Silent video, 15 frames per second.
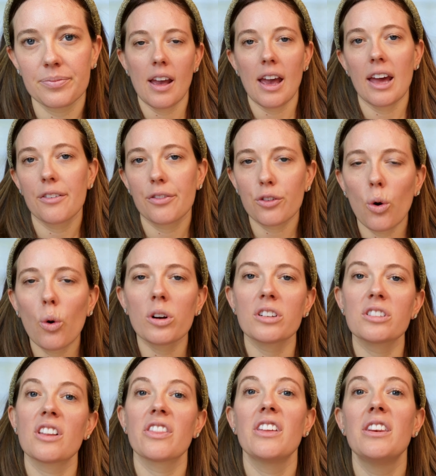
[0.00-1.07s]
And of course,
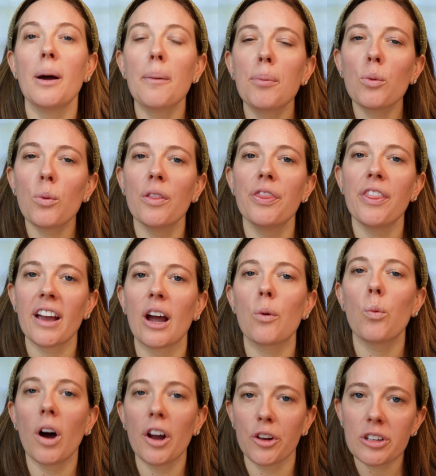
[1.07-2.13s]
the number one thing I
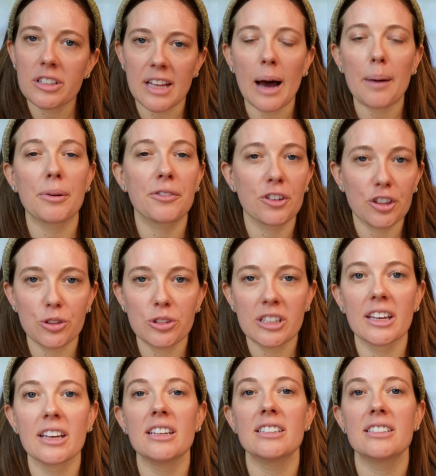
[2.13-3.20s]
want you to stop if you're using
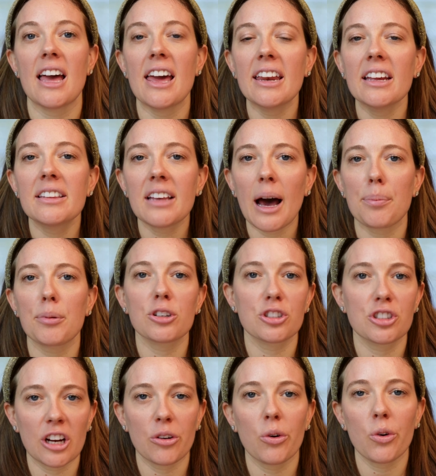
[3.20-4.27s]
it is any topical
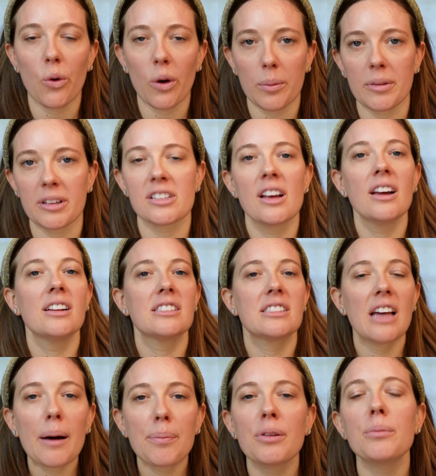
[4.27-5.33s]
steroid ointment.
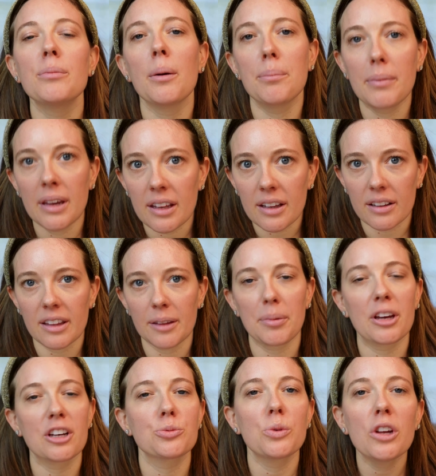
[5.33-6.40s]
Stop them immediately
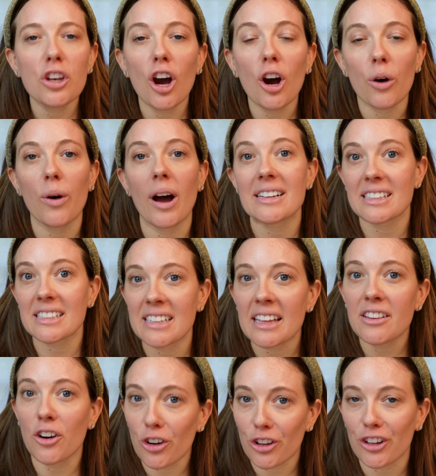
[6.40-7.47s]
because we know, as I said
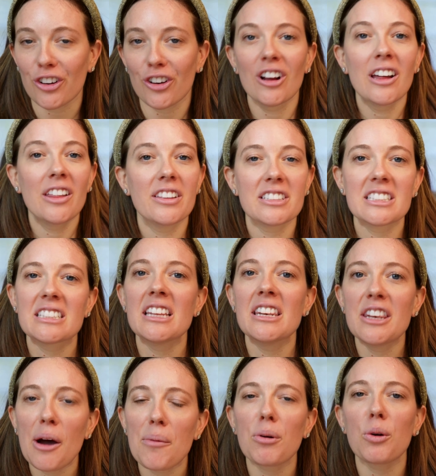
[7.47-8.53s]
earlier, this is the
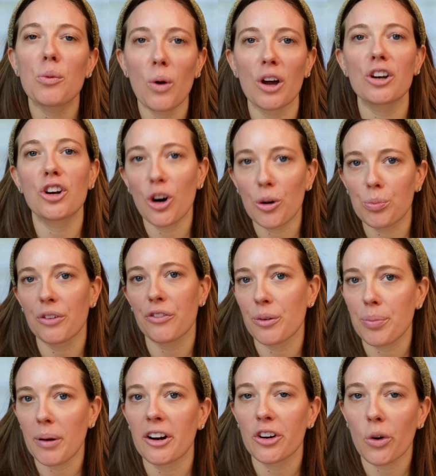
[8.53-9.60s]
number one culprit for
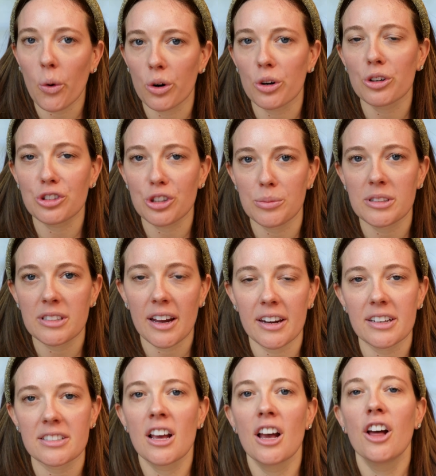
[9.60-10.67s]
perioral dermatitis.
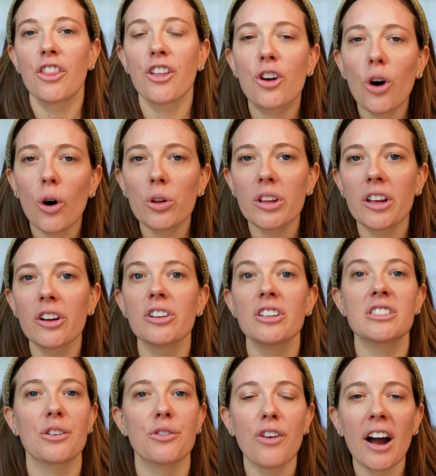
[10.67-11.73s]
The goal here is to
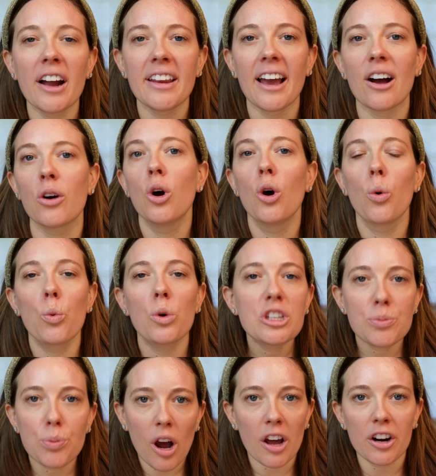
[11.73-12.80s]
find out which
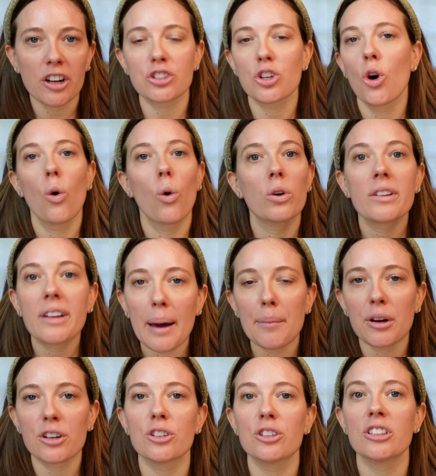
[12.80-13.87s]
product or
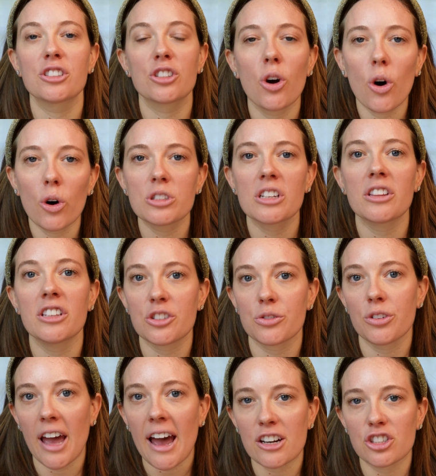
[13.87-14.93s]
chemical is causing this
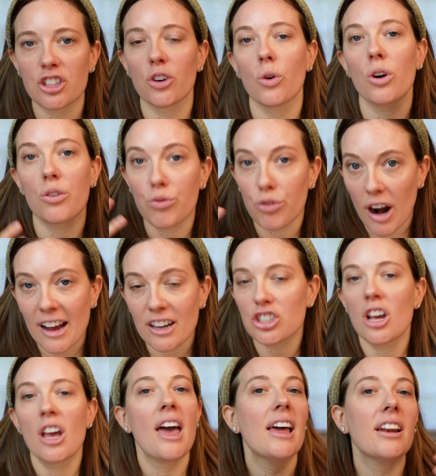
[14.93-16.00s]
reaction or rash.
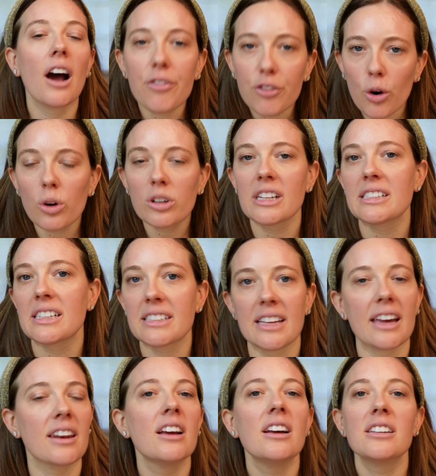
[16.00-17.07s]
And of course, as I said,
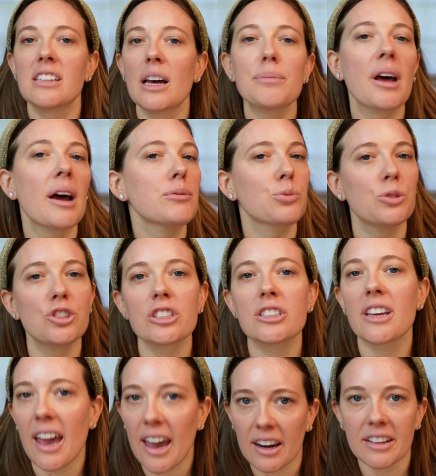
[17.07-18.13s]
sometimes we just
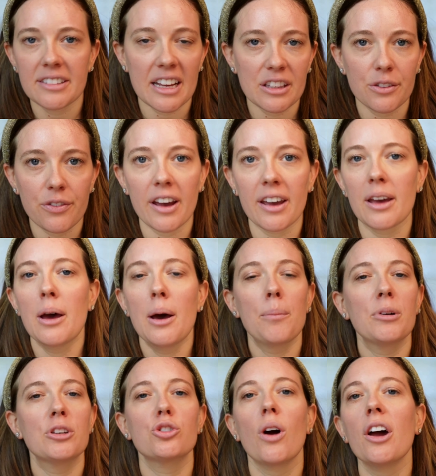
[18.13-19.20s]
can't identify it, but
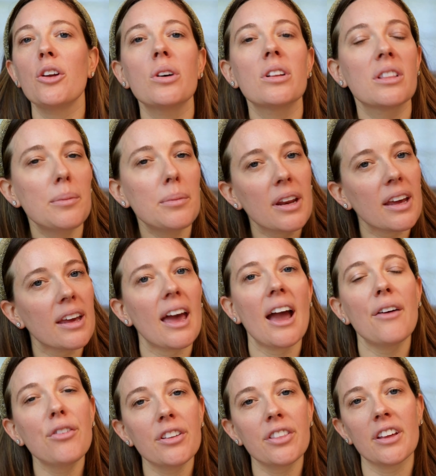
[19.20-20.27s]
try to eliminate
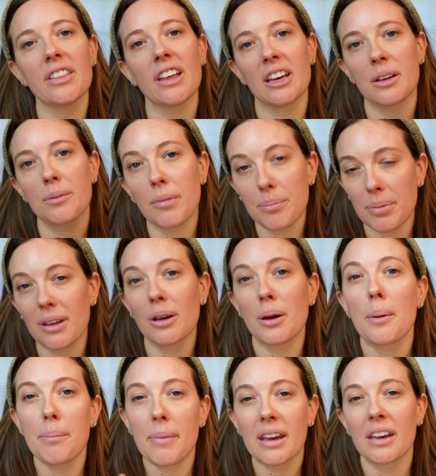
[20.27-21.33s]
everything that can be
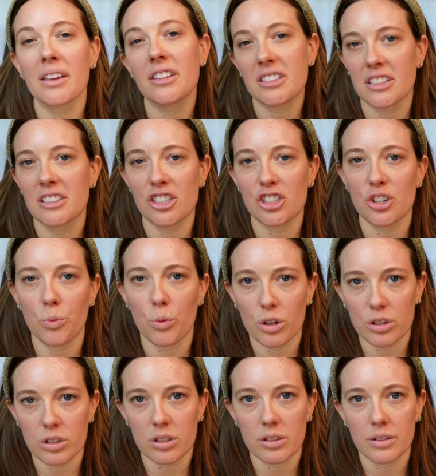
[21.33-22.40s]
making this condition
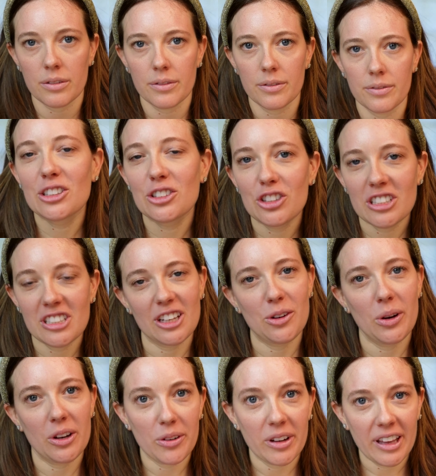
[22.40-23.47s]
worse. So just a quick
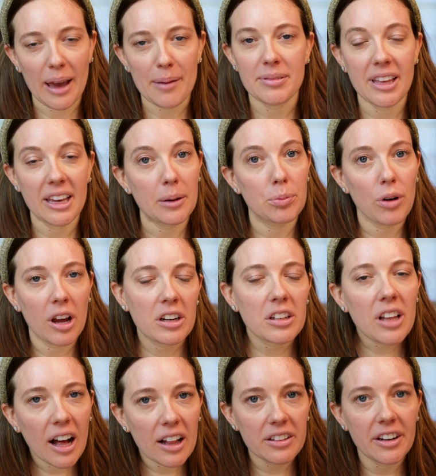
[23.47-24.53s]
recap. Take a product
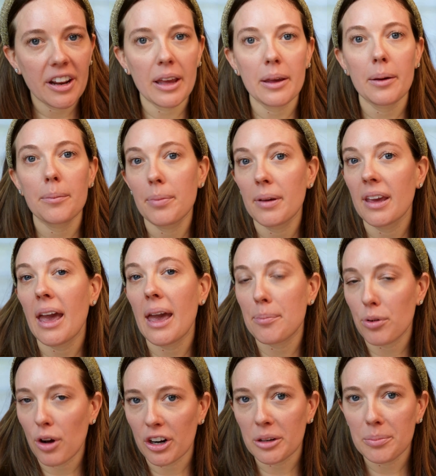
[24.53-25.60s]
holiday, be a
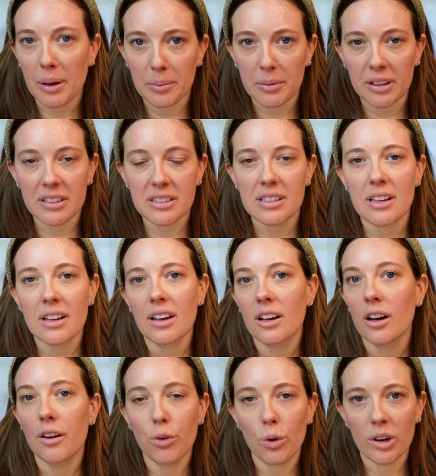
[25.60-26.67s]
product minimalist,
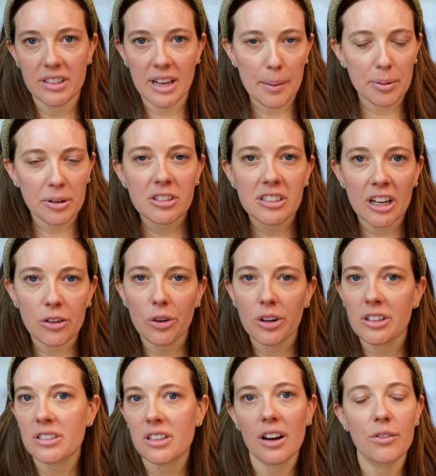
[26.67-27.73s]
avoid topical
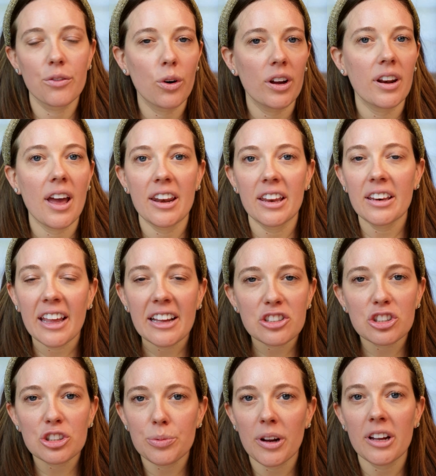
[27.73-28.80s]
steroids, avoid any nasal
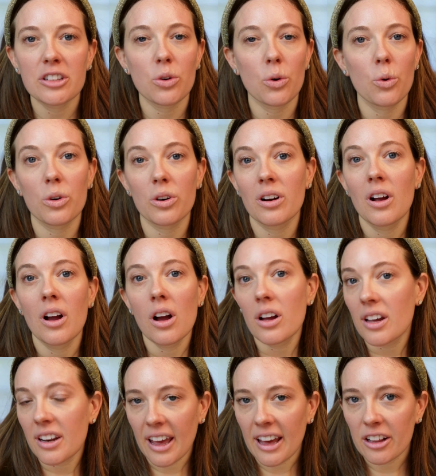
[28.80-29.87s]
sprays or
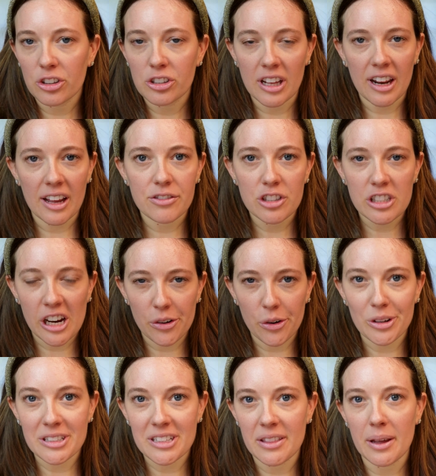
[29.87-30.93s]
inhalers that have steroids
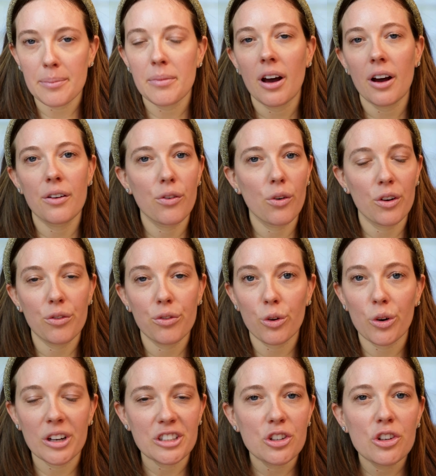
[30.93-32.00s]
in them, avoid fluoride
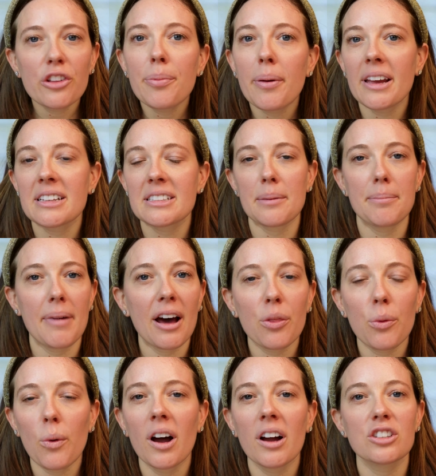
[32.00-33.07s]
toothpaste,
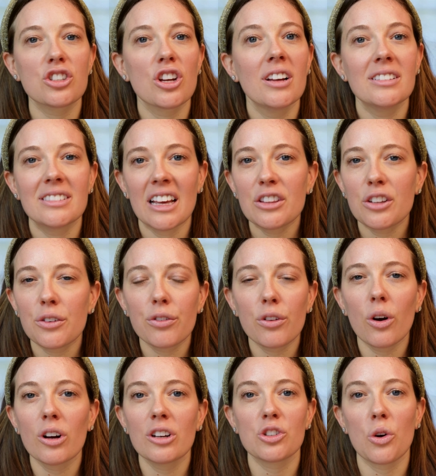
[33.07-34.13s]
mouthwash, dental
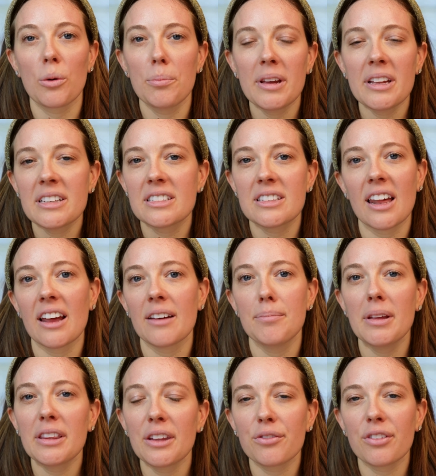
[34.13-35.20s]
floss, or mints that have
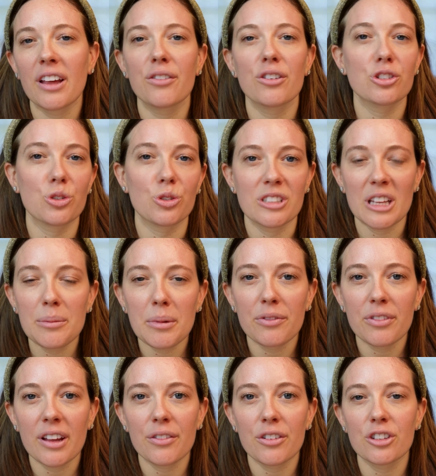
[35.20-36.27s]
minty flavors or cinnamon
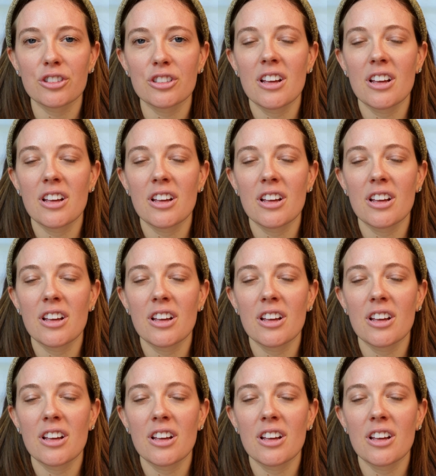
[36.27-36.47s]
flavors.